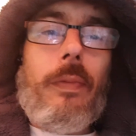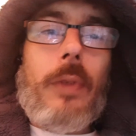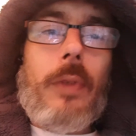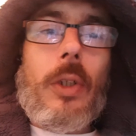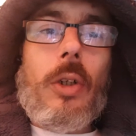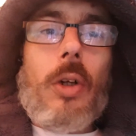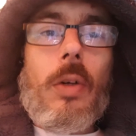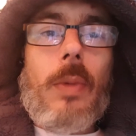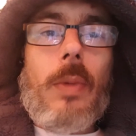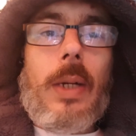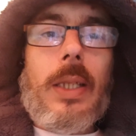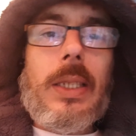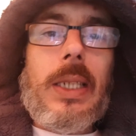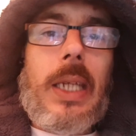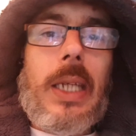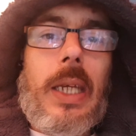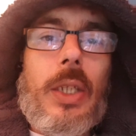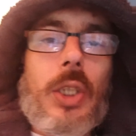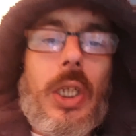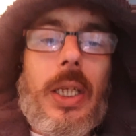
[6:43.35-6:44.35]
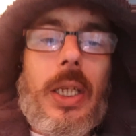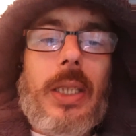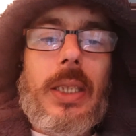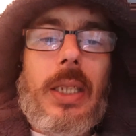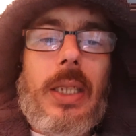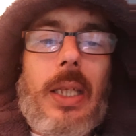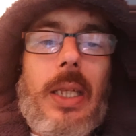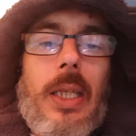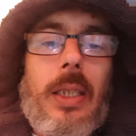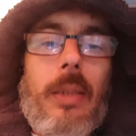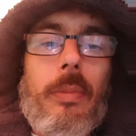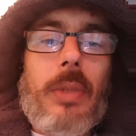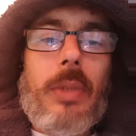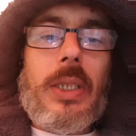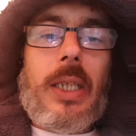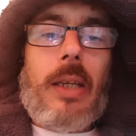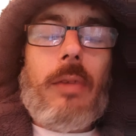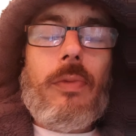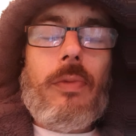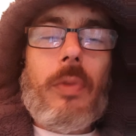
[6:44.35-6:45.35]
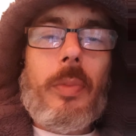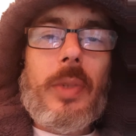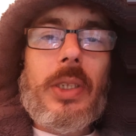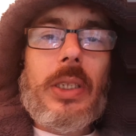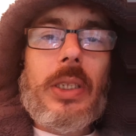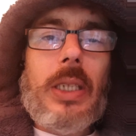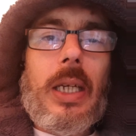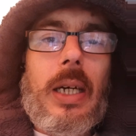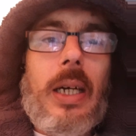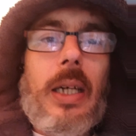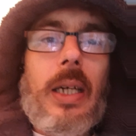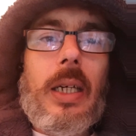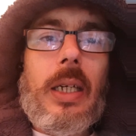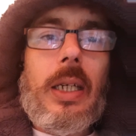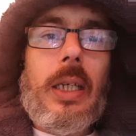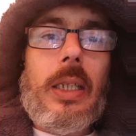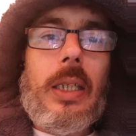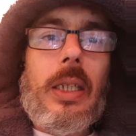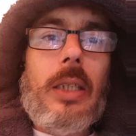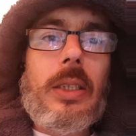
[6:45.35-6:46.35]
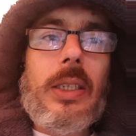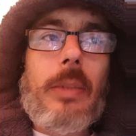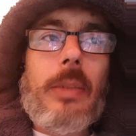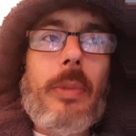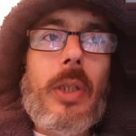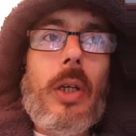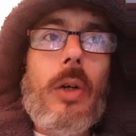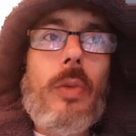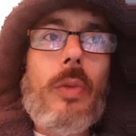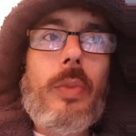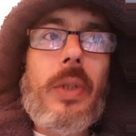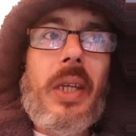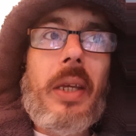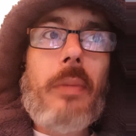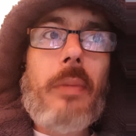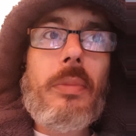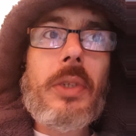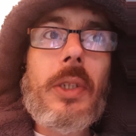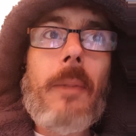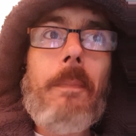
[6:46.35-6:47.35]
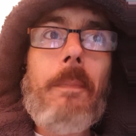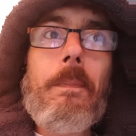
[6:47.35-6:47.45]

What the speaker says: Colwell to get a chance in that number 10 from the start and some of the home games.